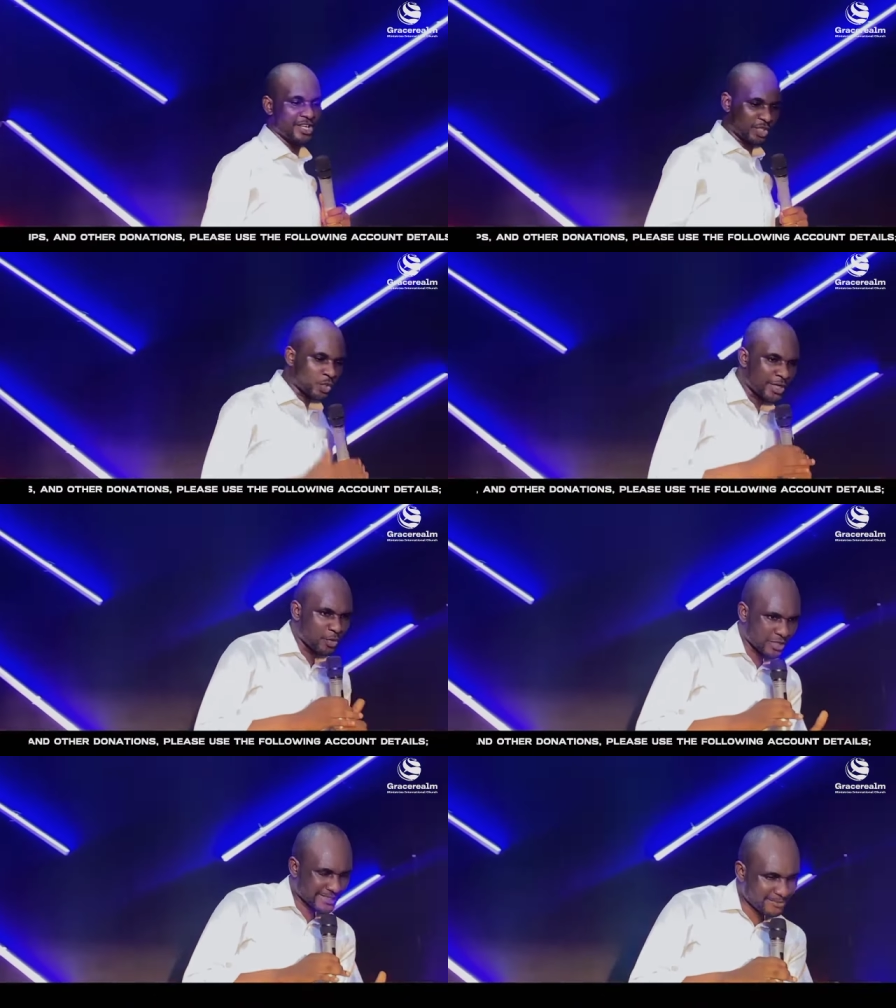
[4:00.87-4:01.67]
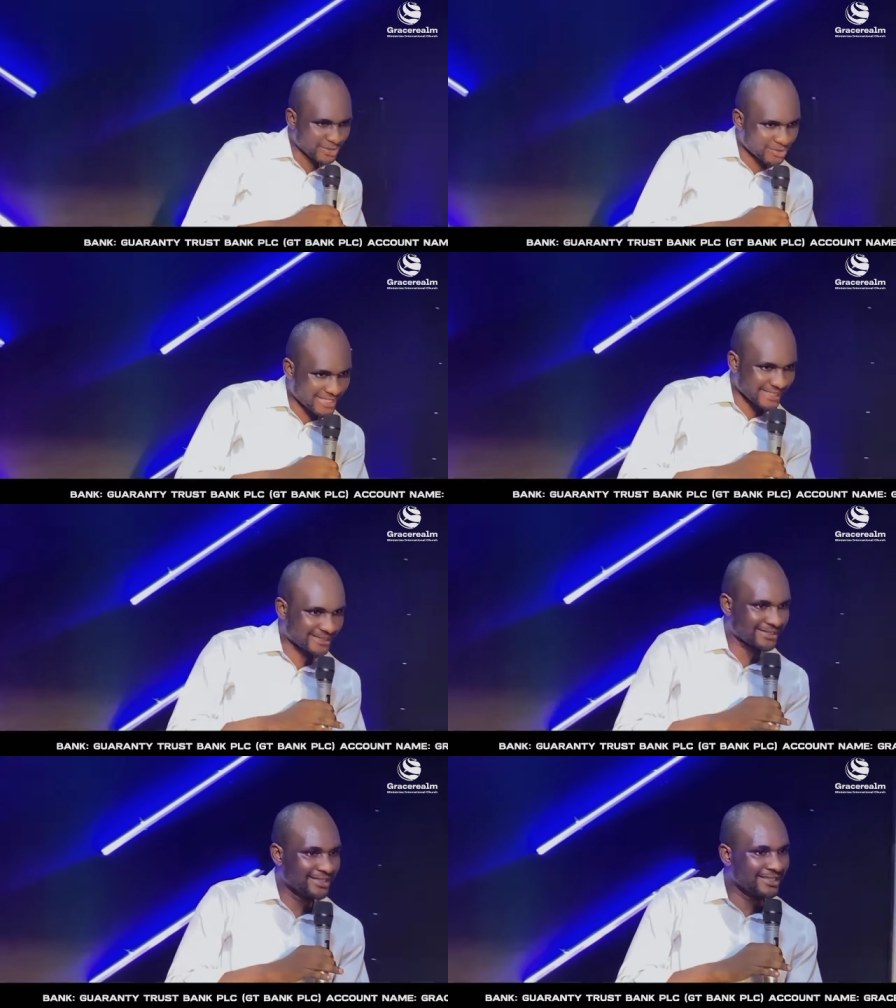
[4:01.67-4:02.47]
So he was able to get
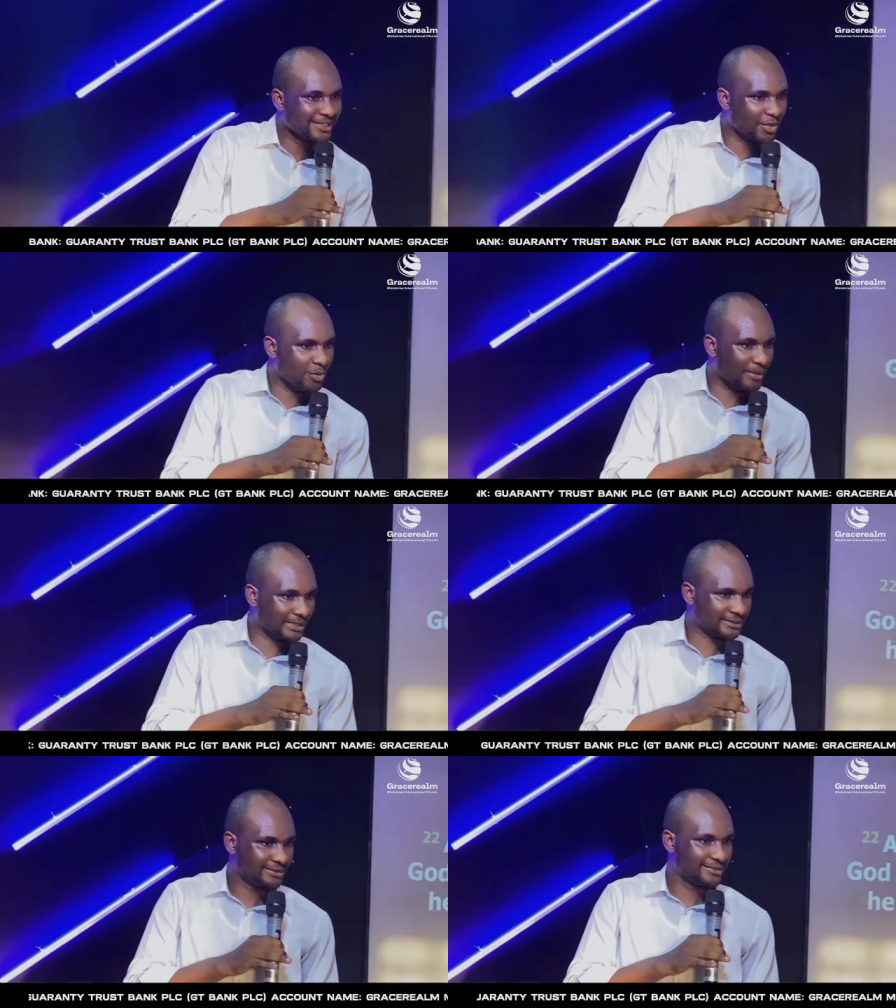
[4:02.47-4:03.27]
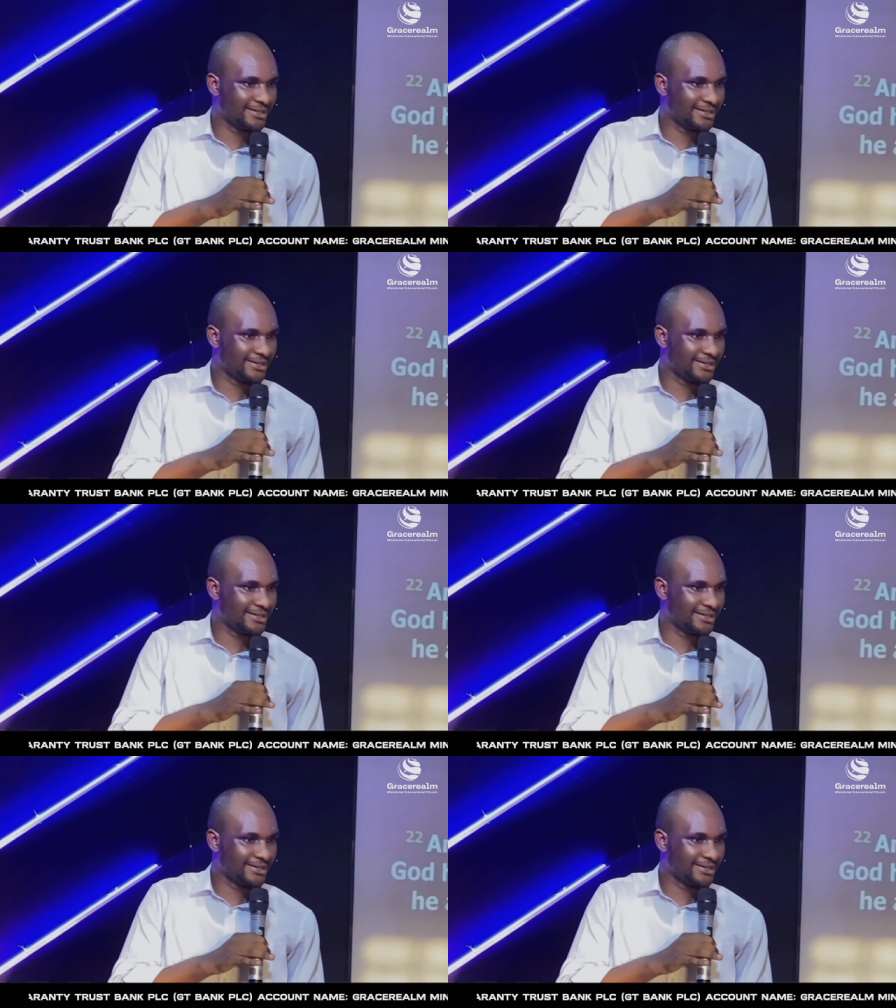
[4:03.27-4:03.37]
the woman.